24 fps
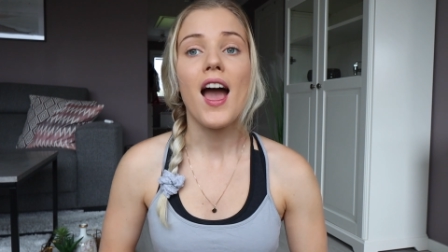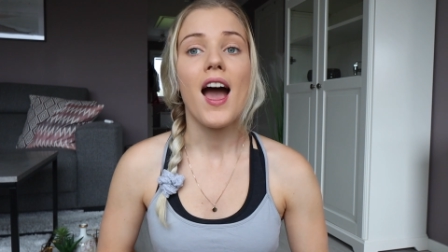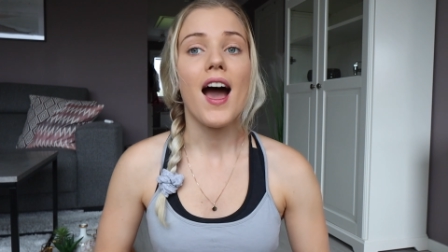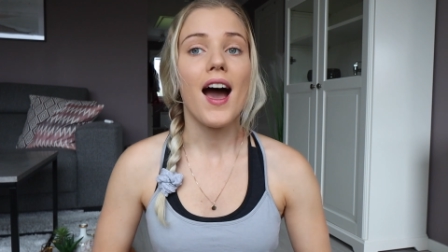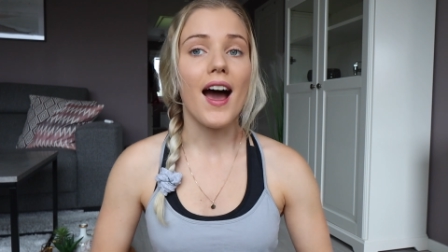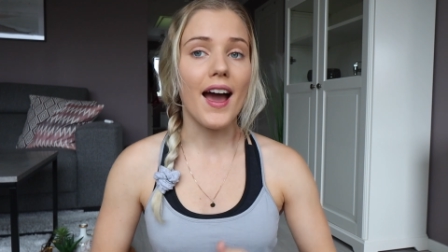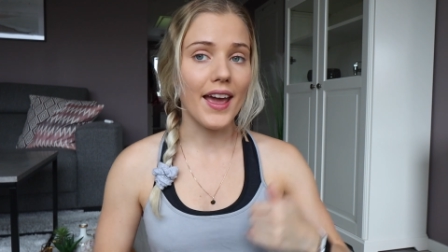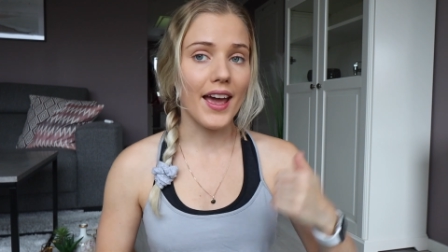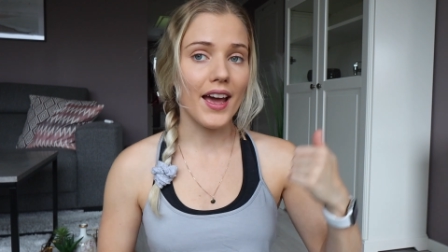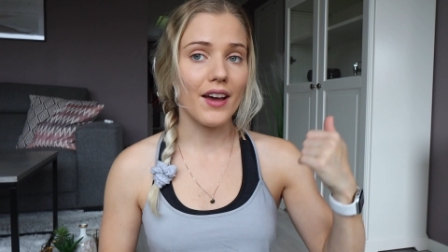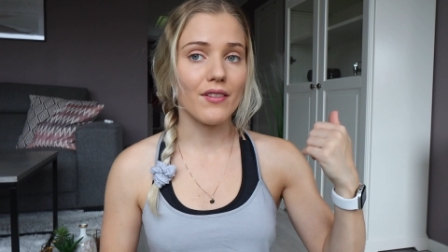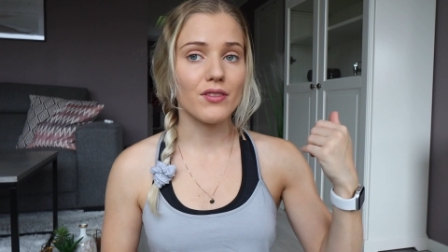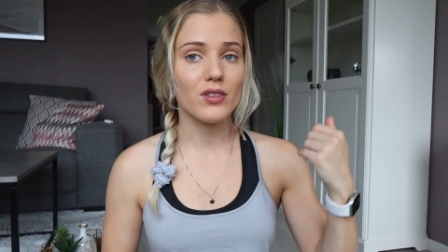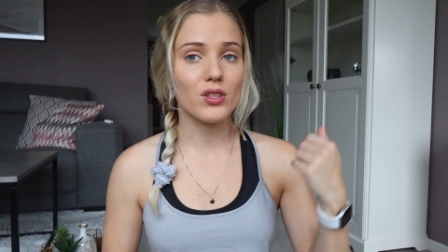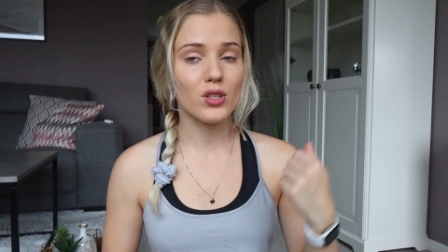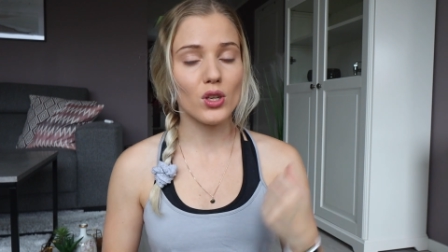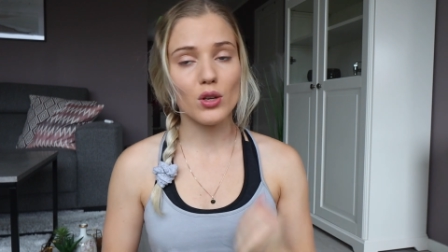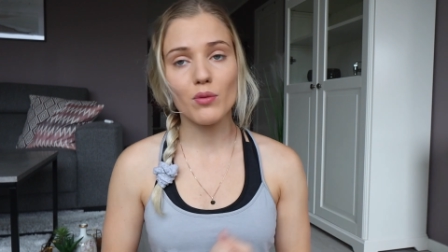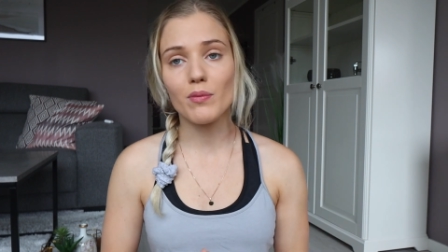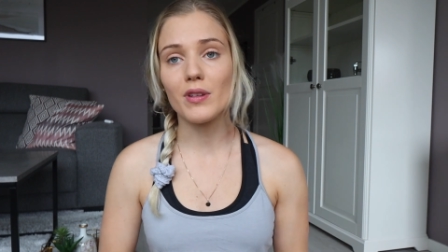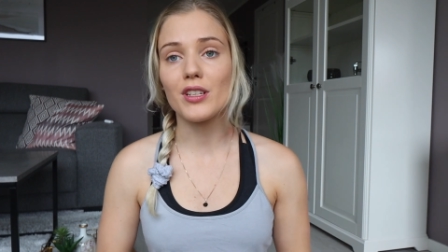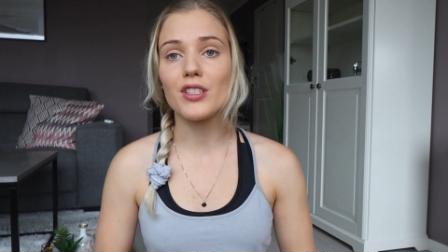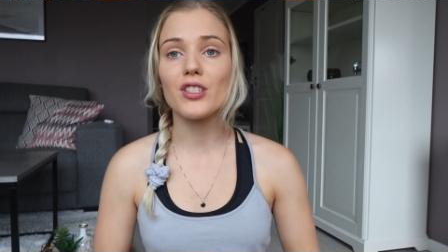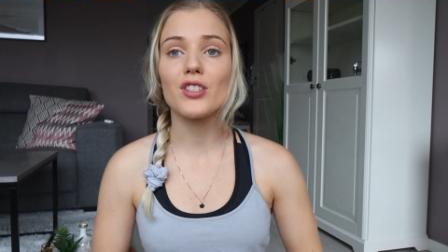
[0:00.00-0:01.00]
I have
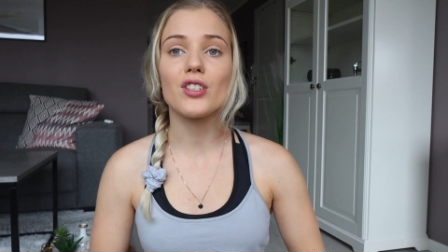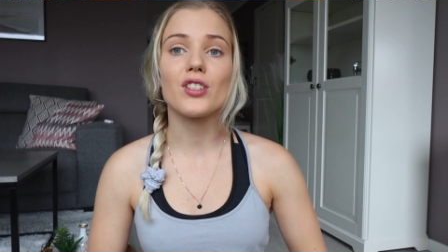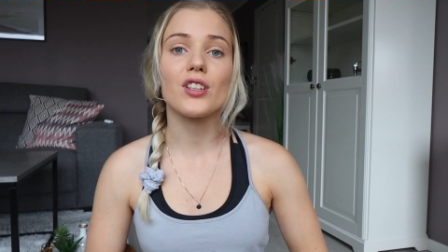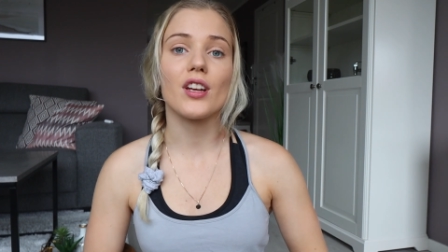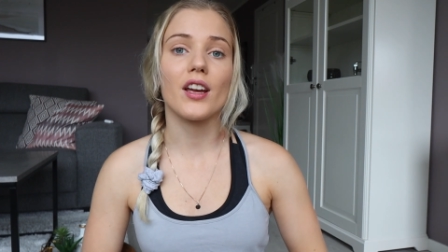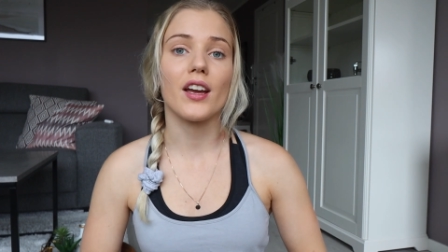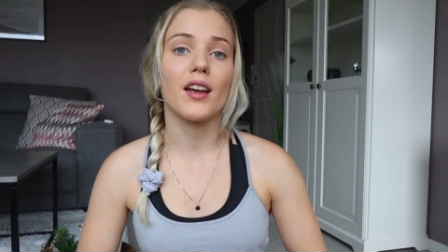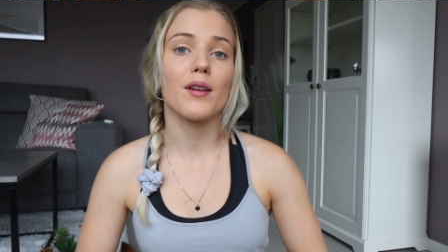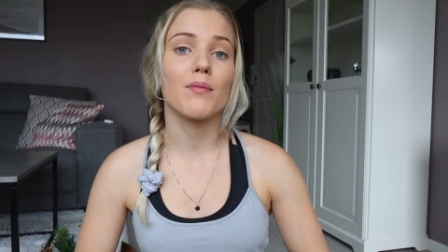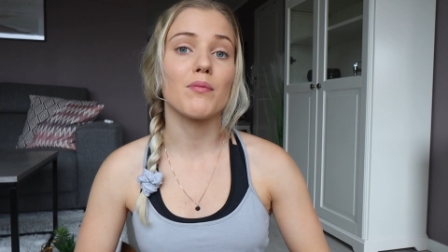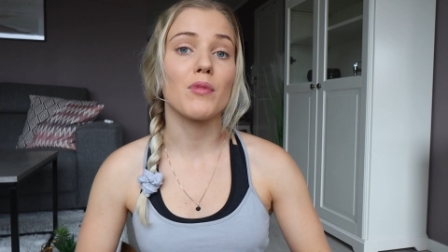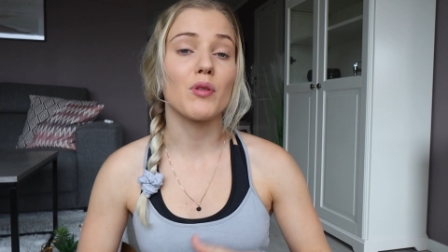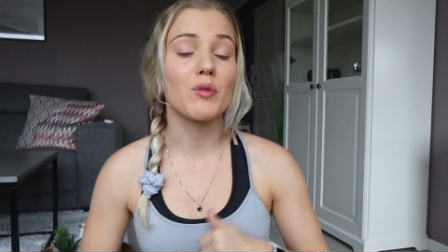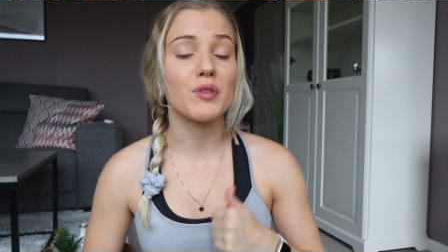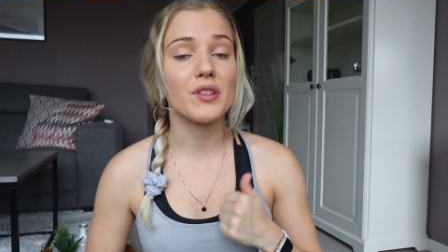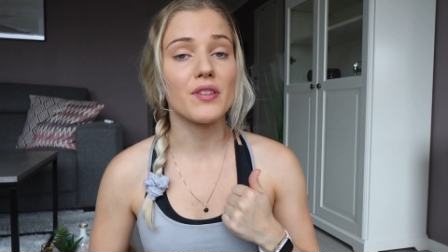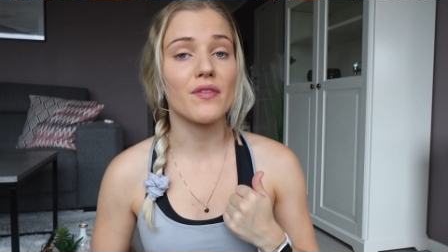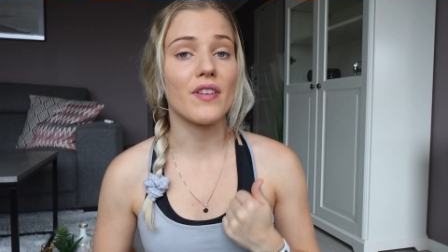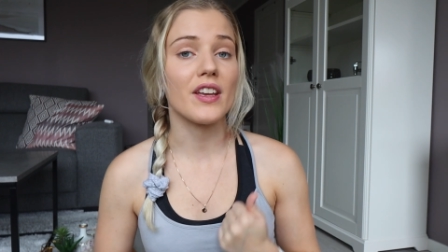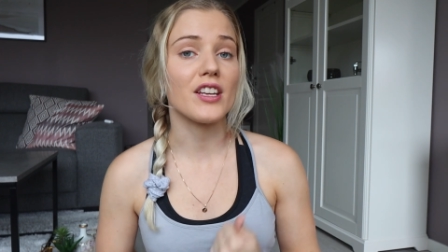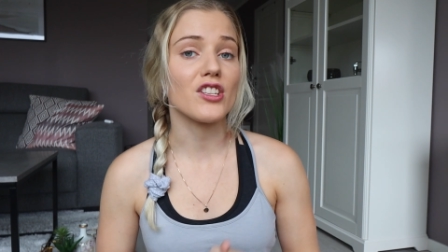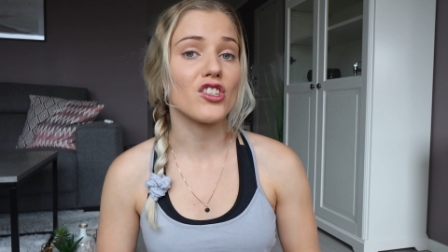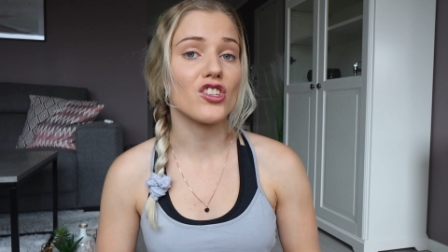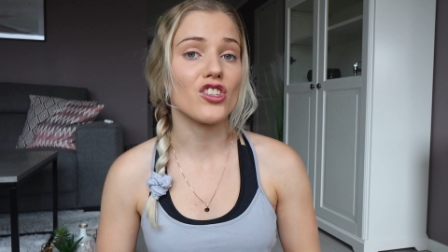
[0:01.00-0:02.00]
so much uh,
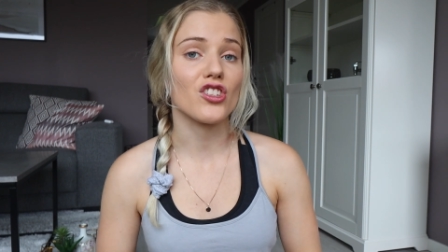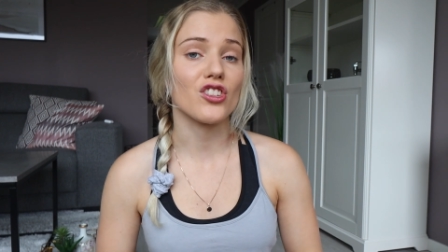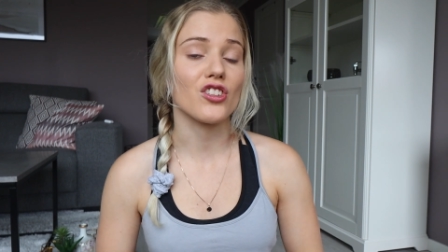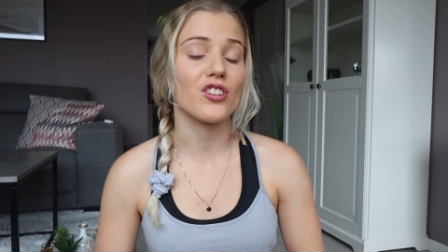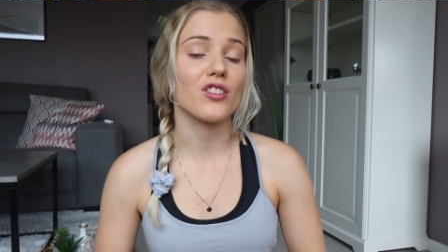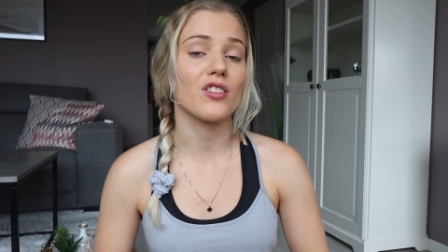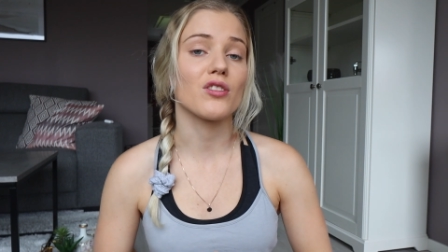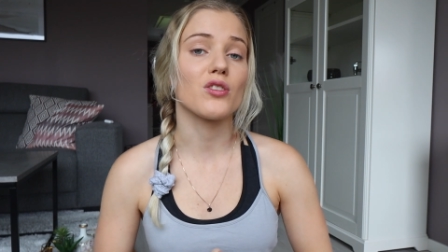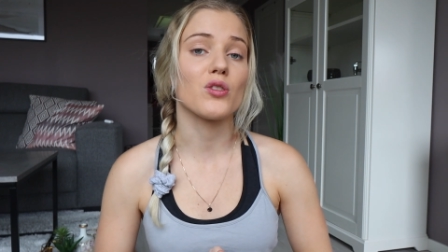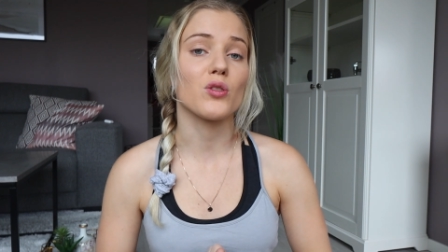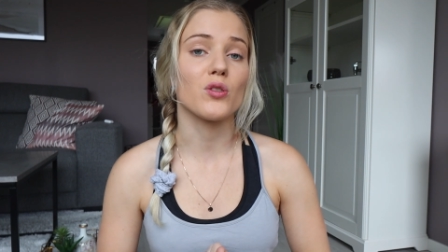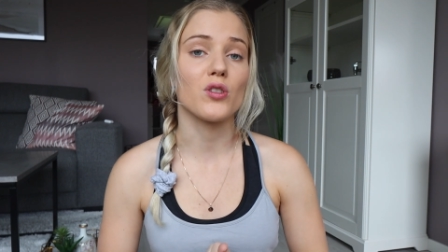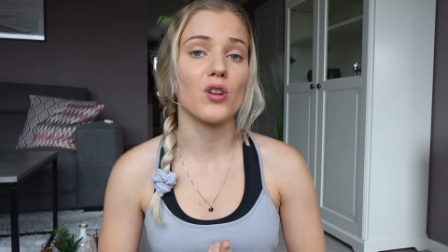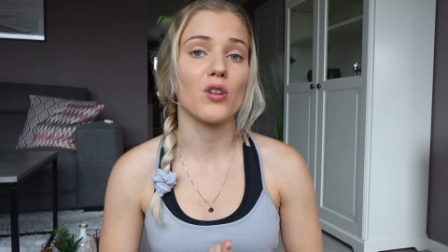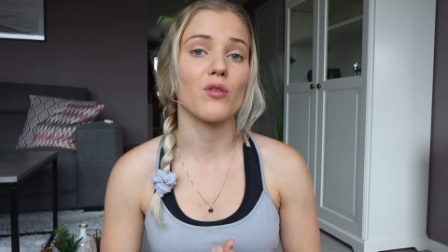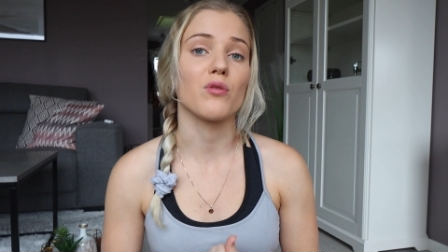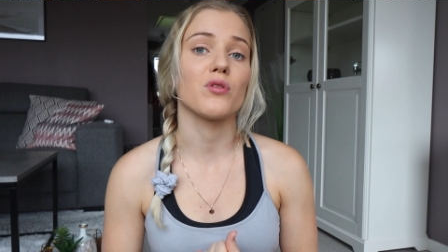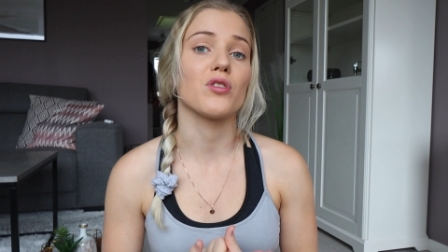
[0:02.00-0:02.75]
motivation to go